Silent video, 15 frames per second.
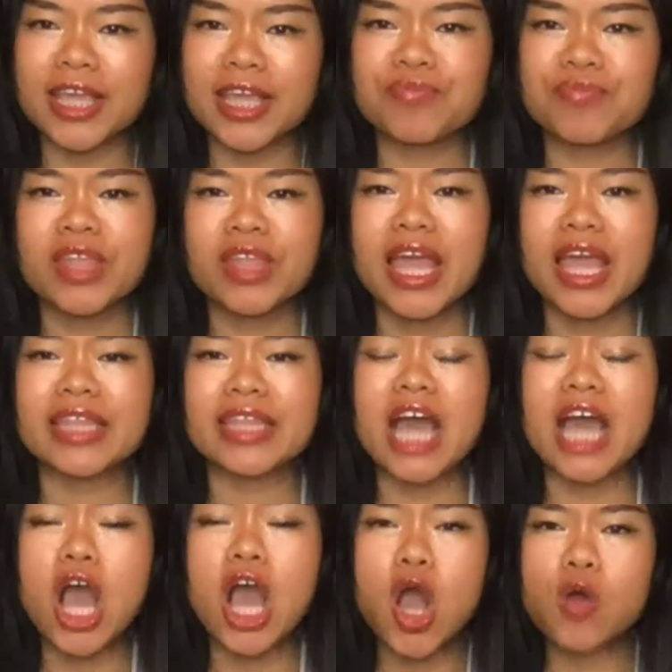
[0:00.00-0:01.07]
and
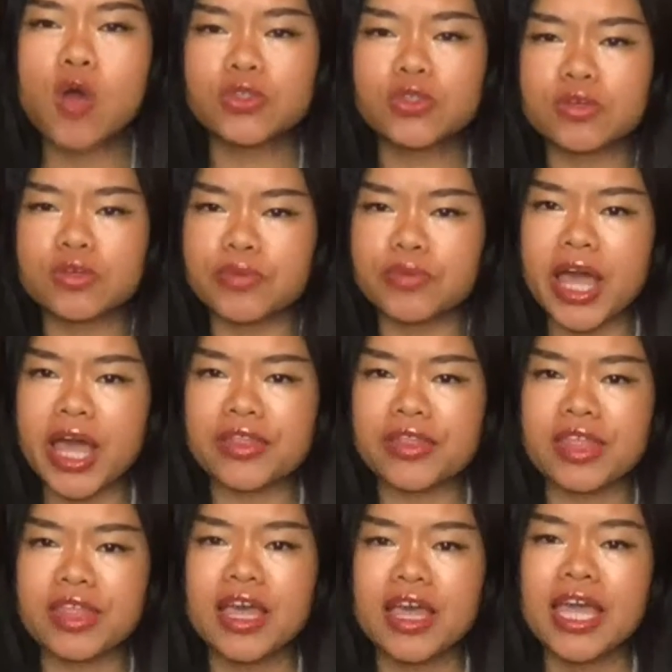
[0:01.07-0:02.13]
hold your breath
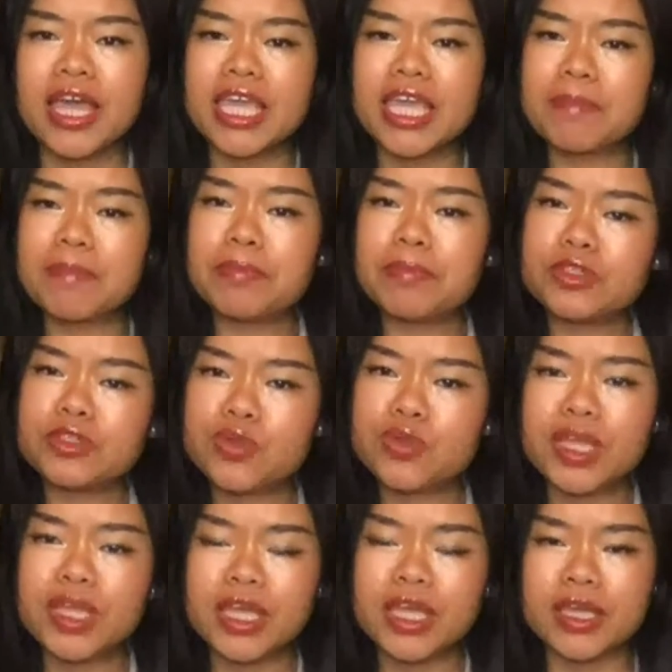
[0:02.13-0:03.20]
in
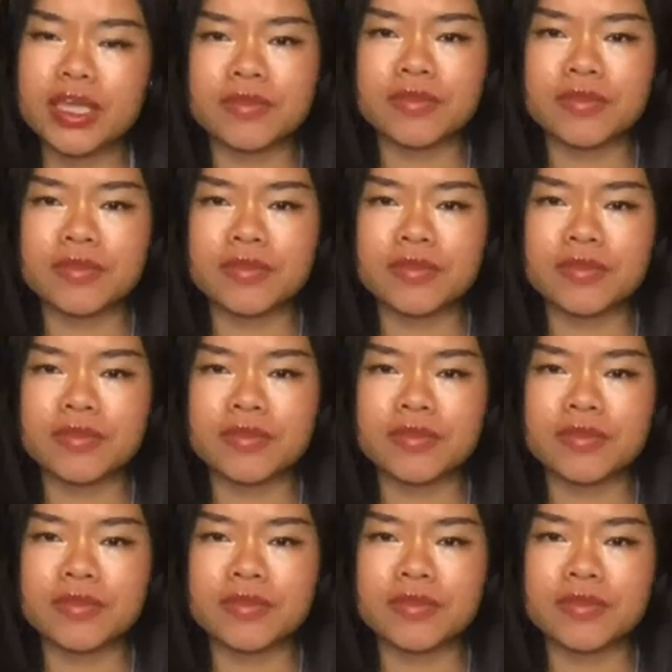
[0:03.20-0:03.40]
between